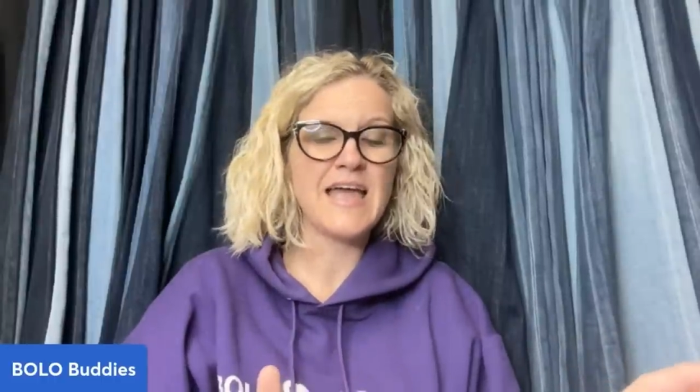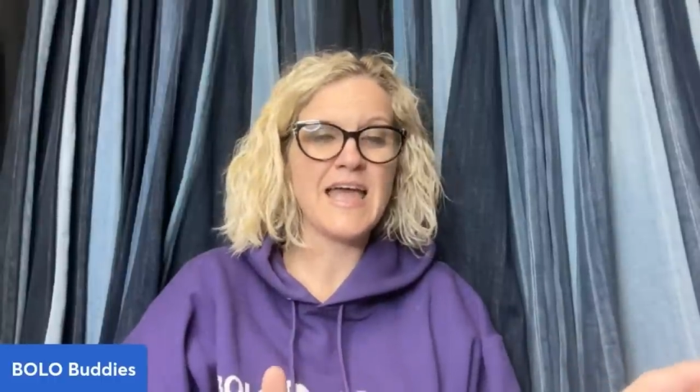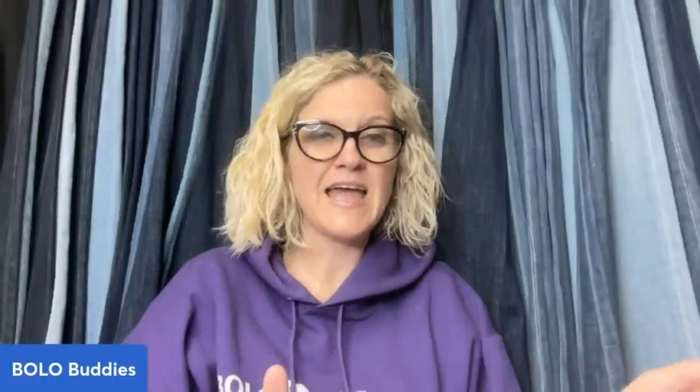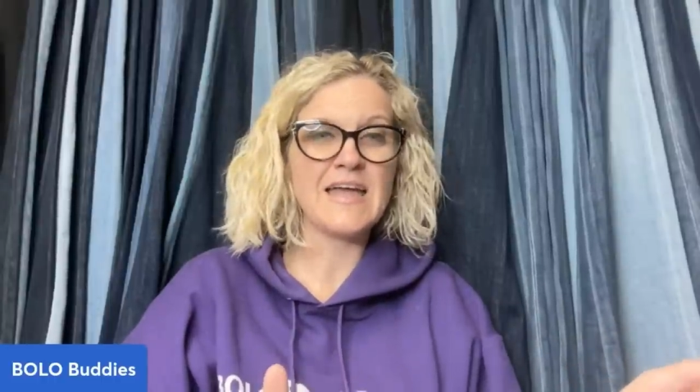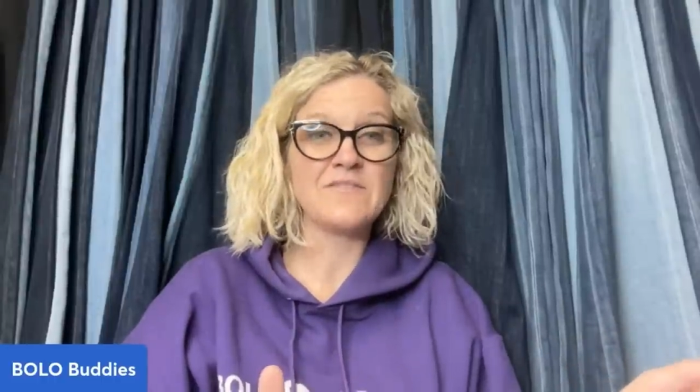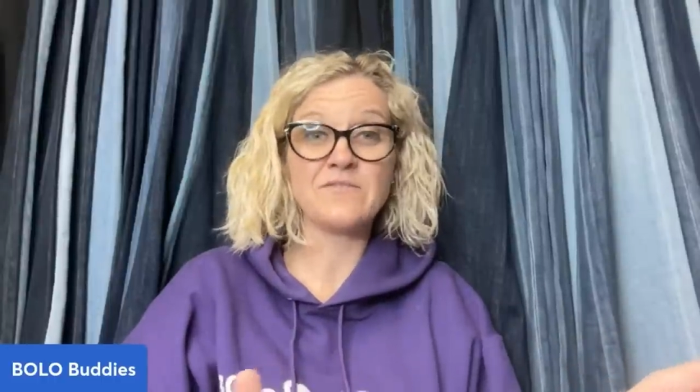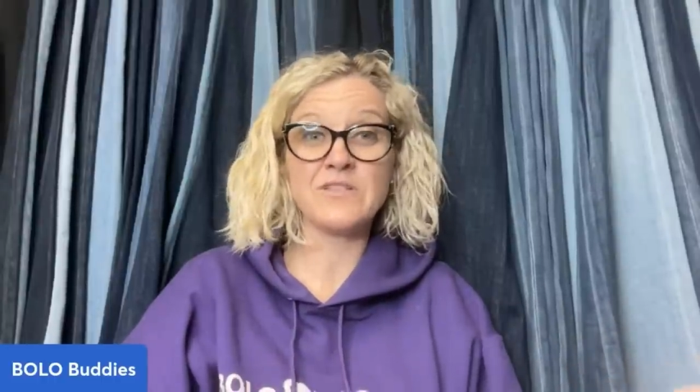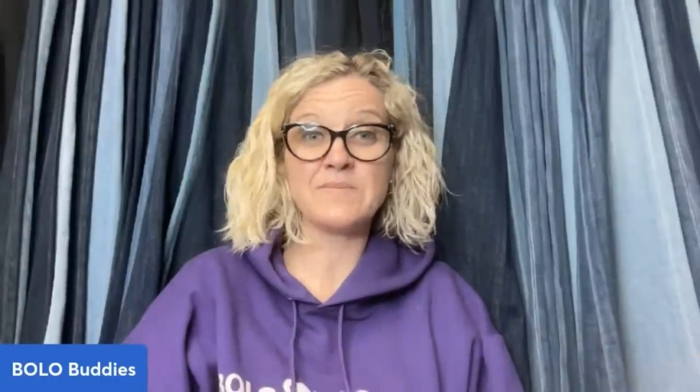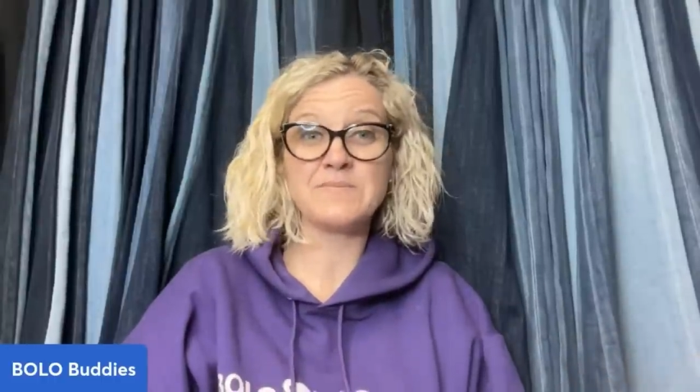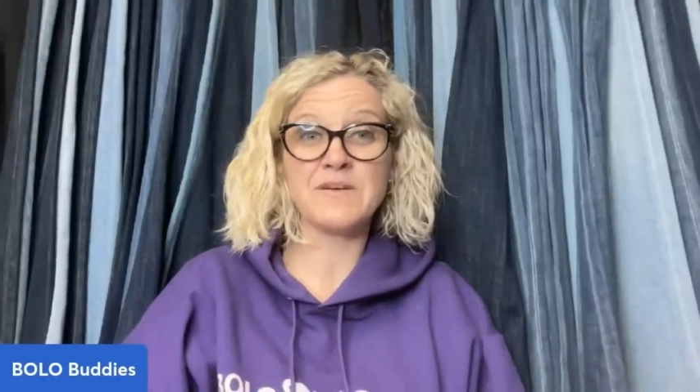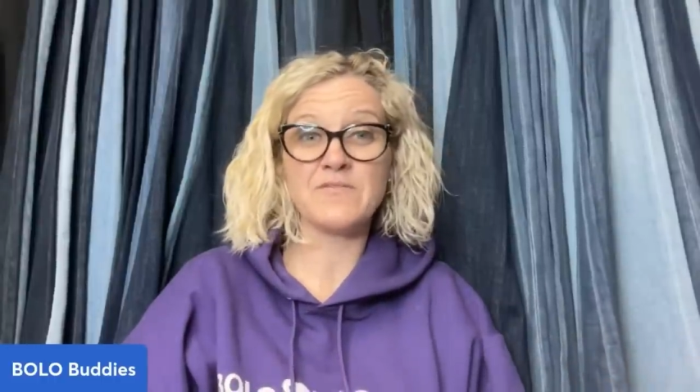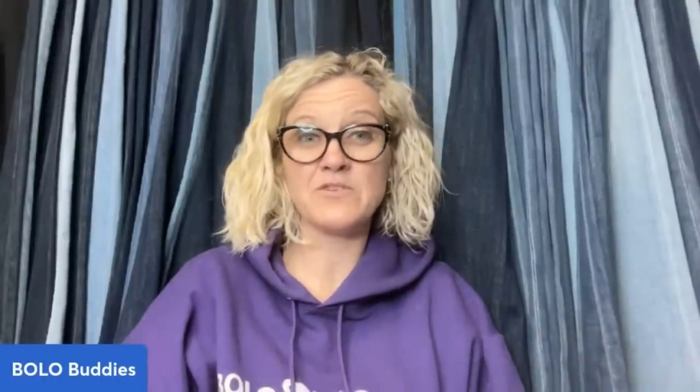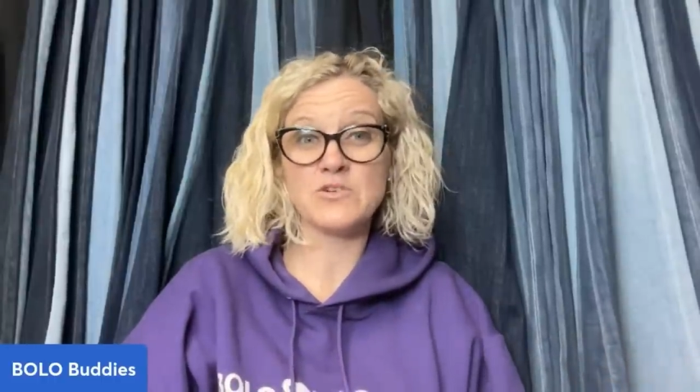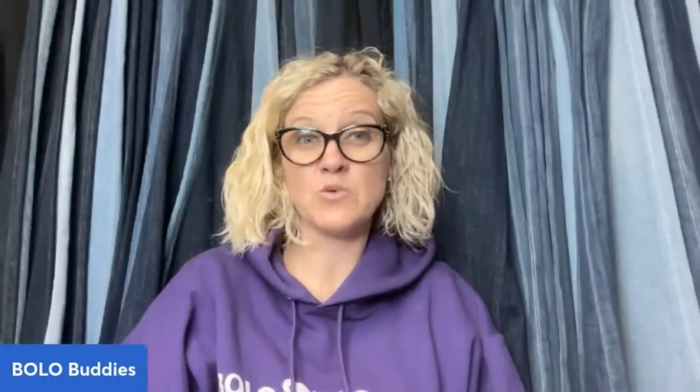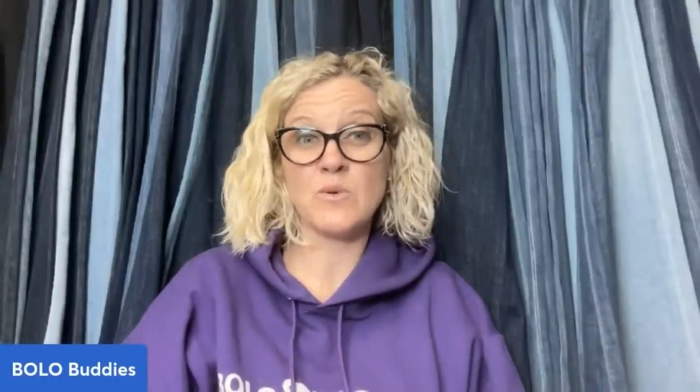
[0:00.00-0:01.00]
and flipped
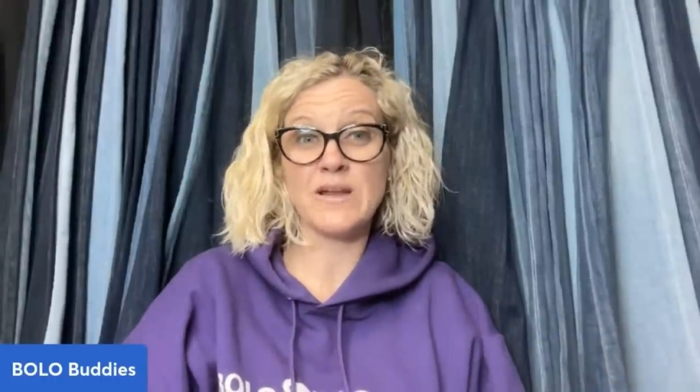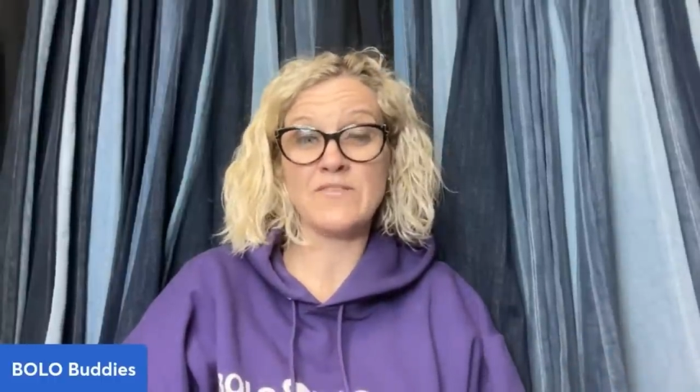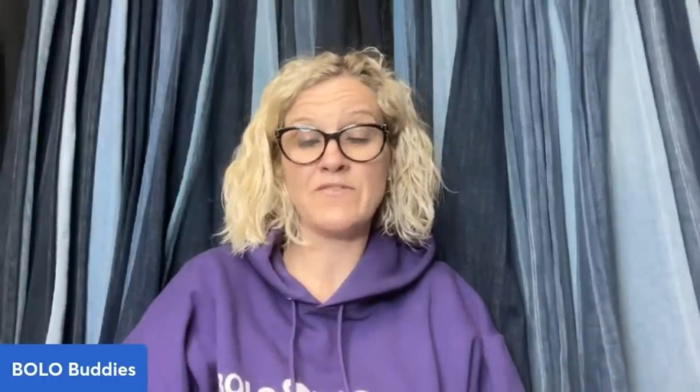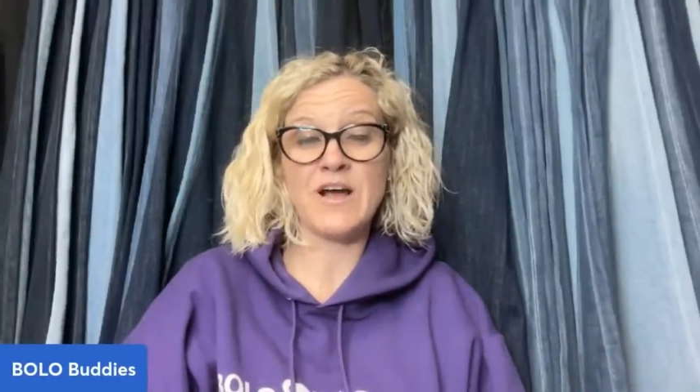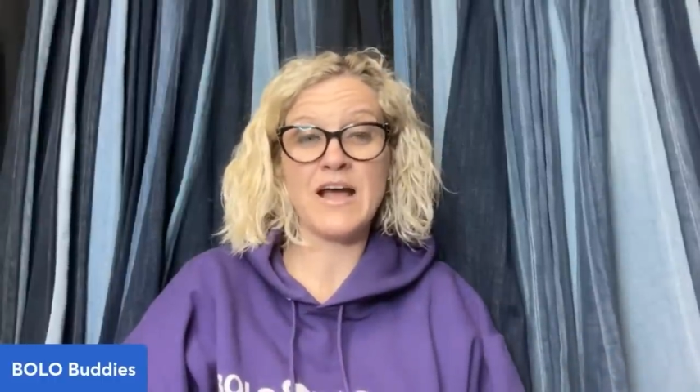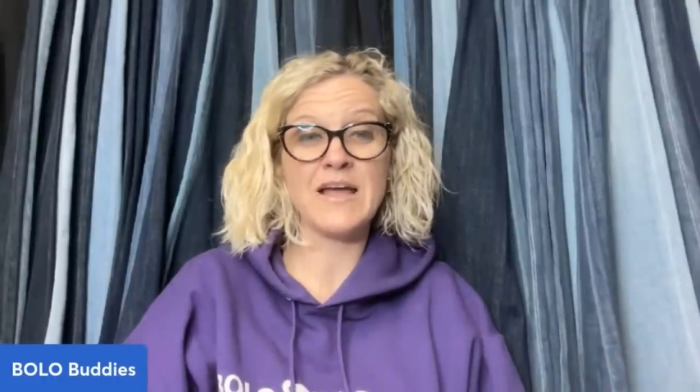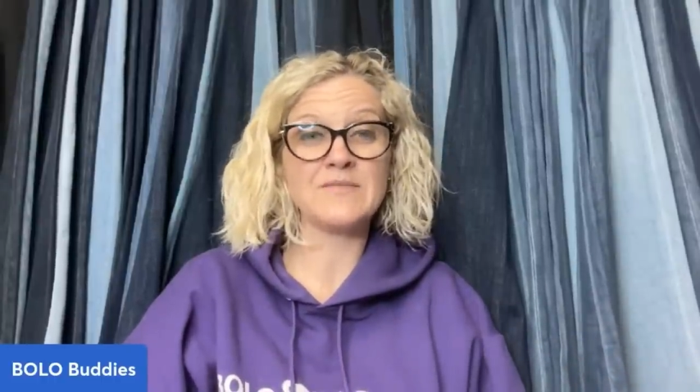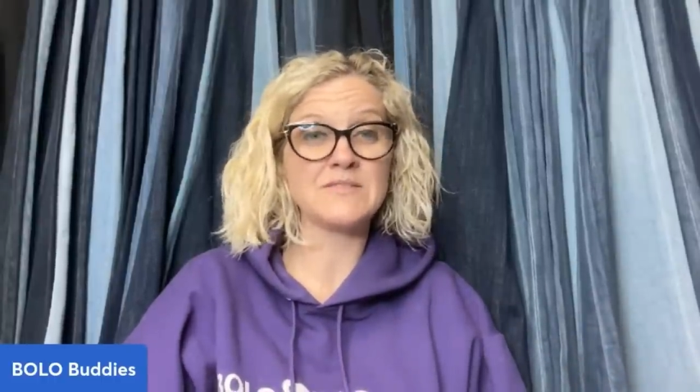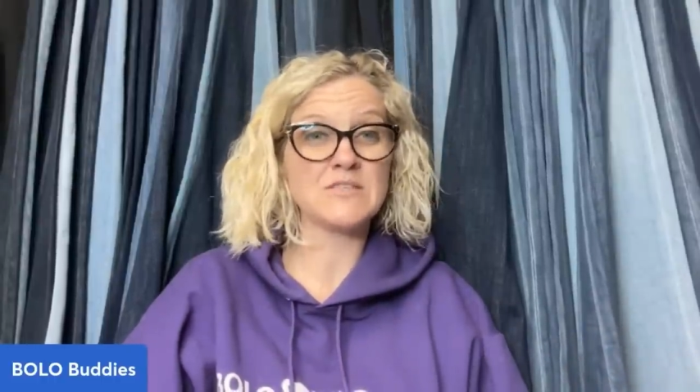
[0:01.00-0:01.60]
it for 25.